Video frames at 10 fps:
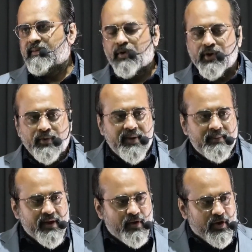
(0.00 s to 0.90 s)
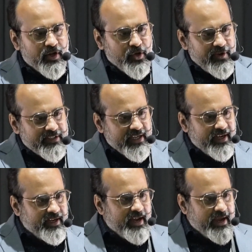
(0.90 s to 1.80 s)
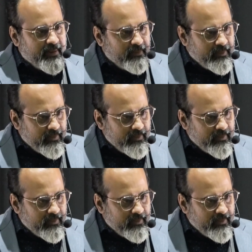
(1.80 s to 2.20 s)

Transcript: What do you mean by continuation in time?